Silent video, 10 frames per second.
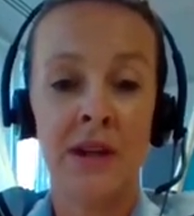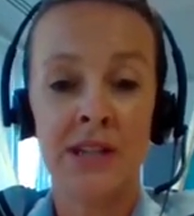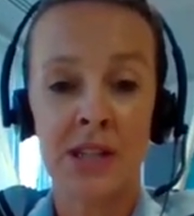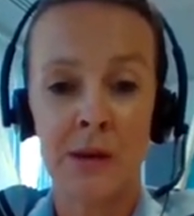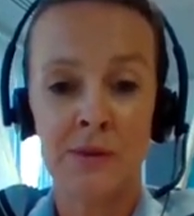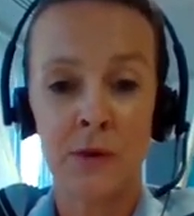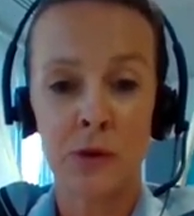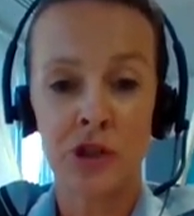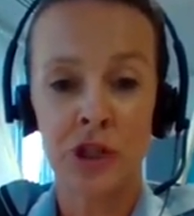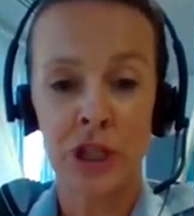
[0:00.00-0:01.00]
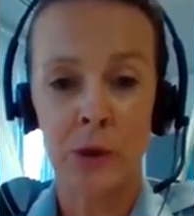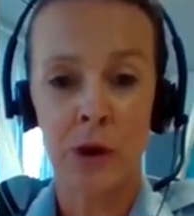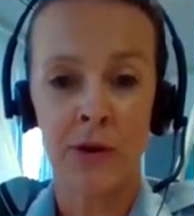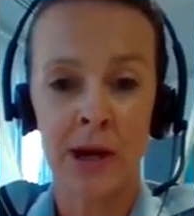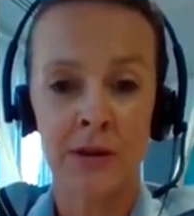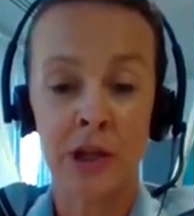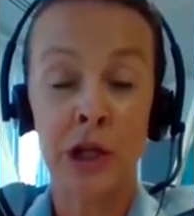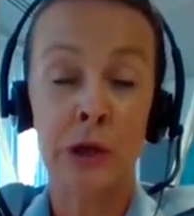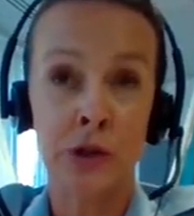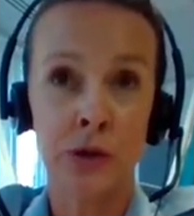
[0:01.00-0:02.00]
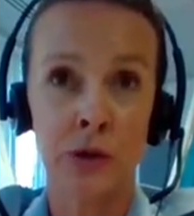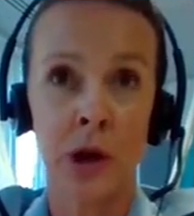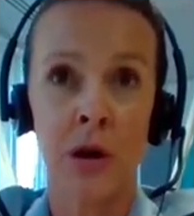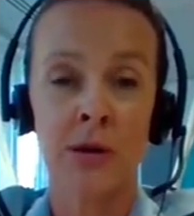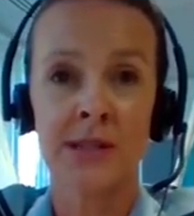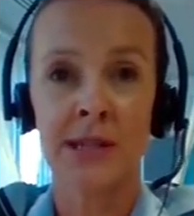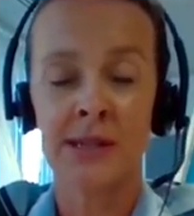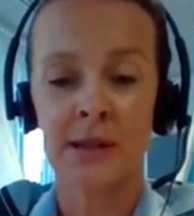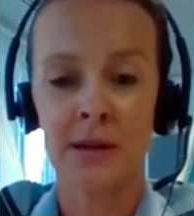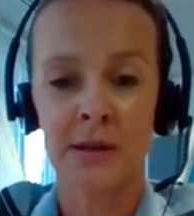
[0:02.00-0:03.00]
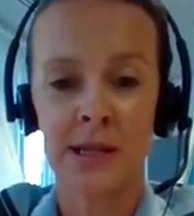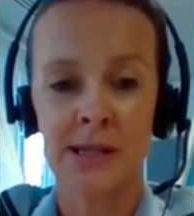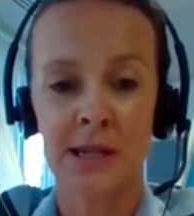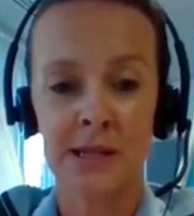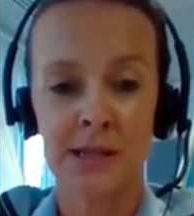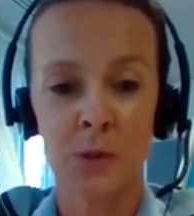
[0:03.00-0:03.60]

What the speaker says: And then in terms of launching QRA, the usual ask is that they say